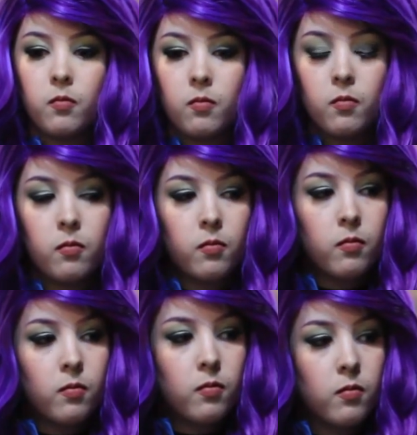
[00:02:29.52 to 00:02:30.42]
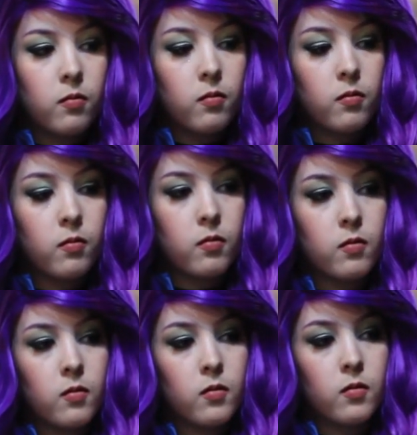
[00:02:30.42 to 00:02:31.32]

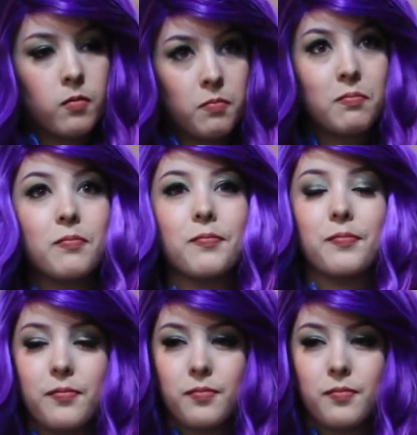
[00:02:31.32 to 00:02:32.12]
(silent)